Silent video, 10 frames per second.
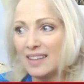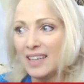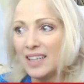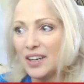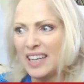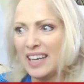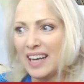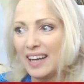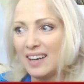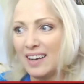Then you're going to
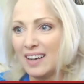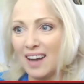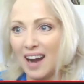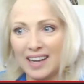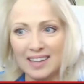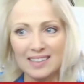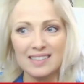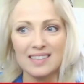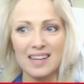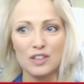get guidance
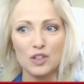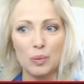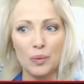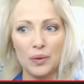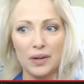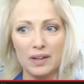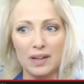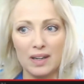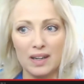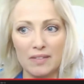and
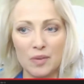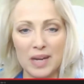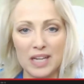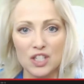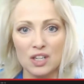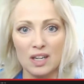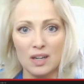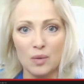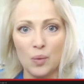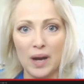support information on
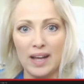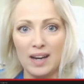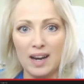what